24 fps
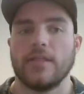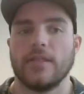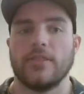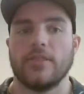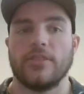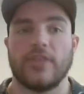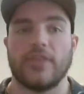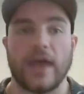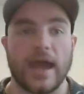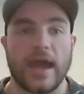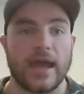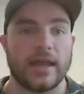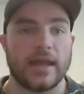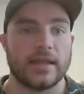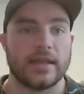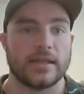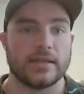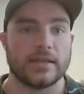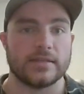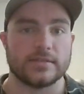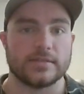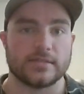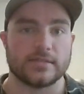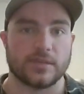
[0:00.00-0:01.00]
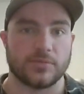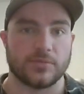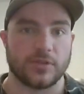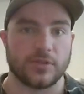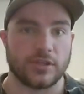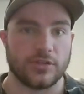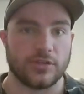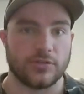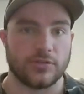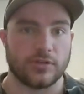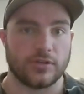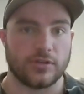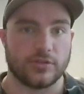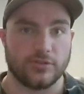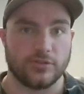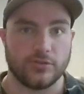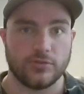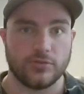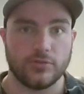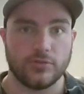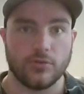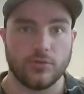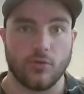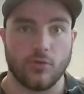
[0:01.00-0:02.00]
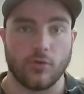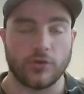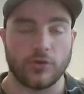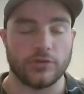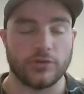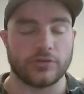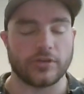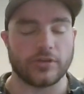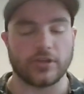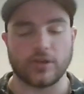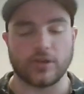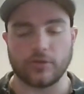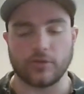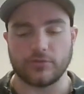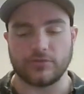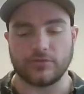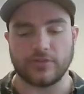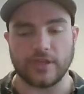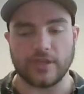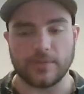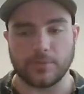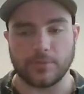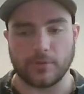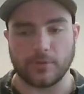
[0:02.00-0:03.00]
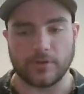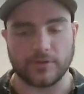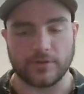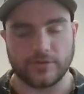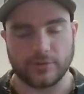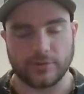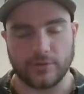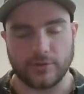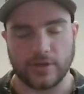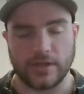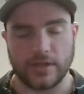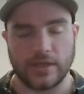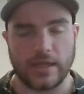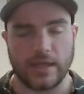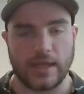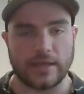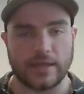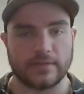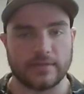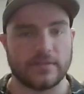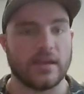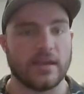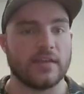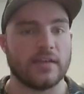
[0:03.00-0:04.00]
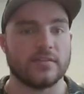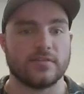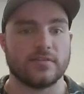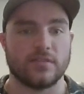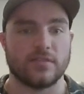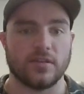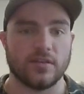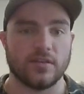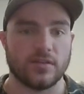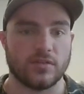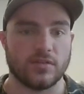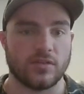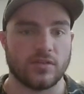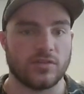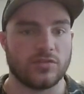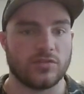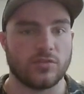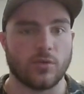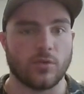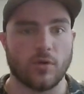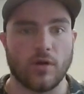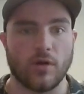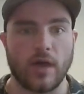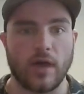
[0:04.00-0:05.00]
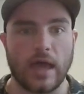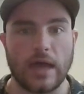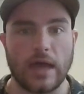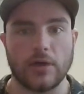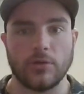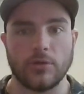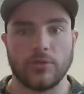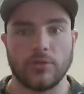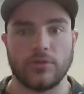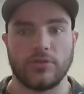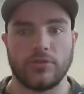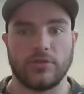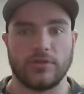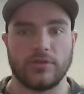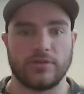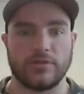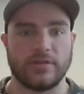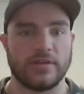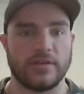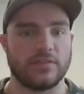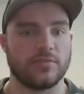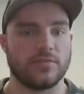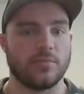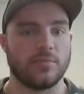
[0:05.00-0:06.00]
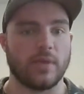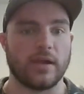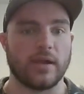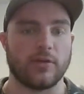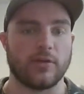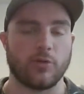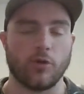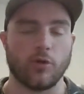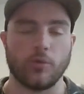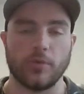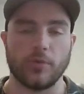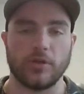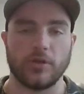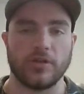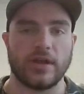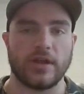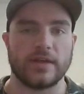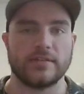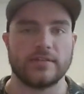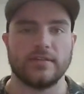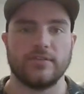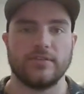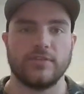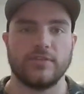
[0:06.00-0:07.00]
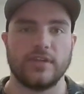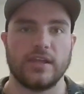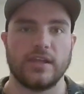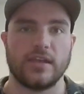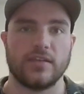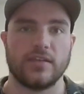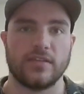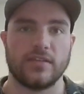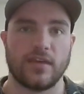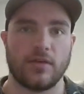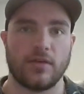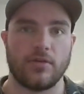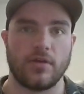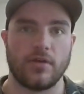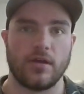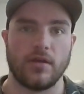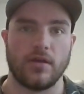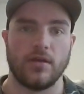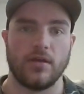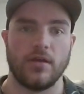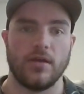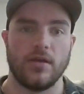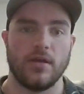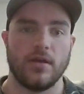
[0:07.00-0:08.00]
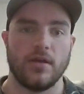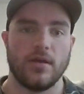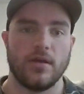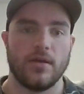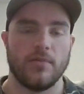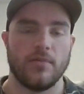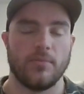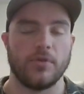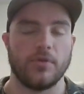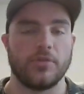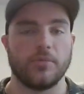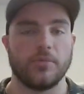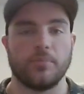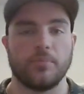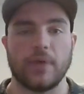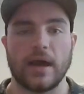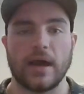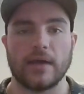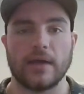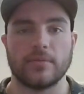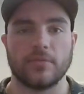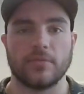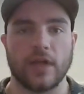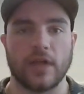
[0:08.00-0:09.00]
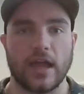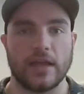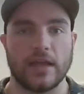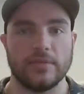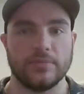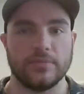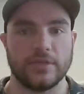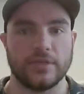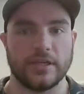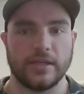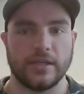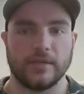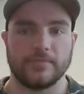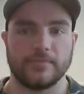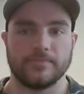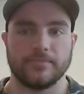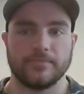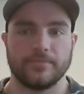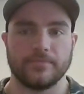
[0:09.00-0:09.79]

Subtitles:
That is something you can do, or you can go deeper into it and test the soil health, test microbial activity, etc. But the bottom line being,